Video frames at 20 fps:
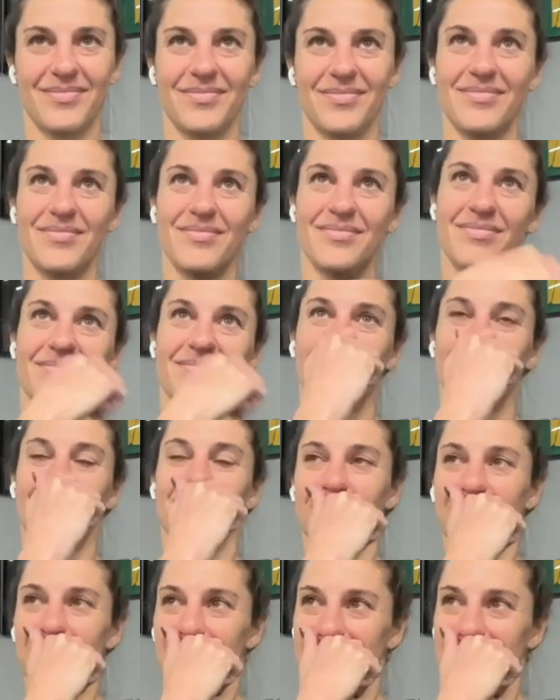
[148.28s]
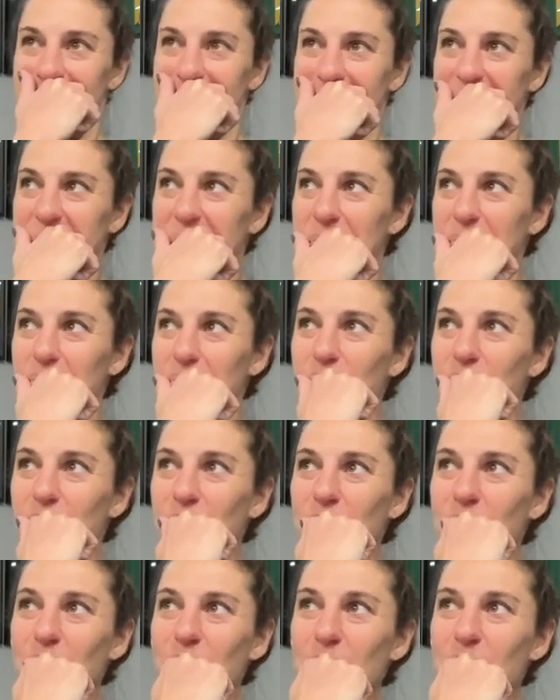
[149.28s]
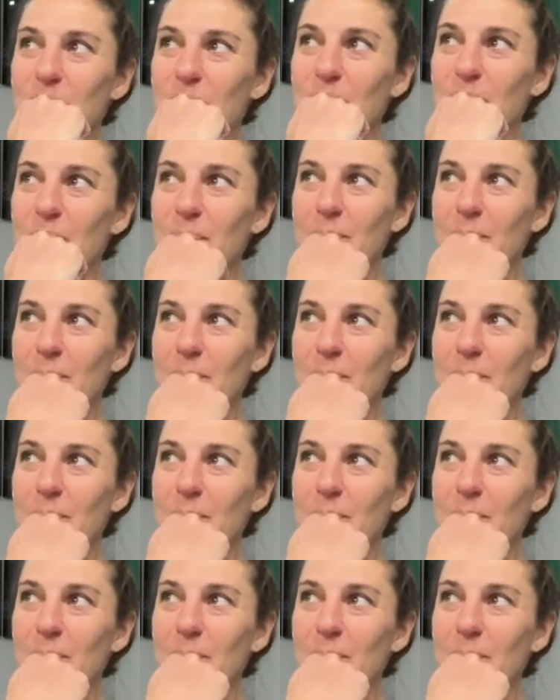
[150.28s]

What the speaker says: Nothing is said.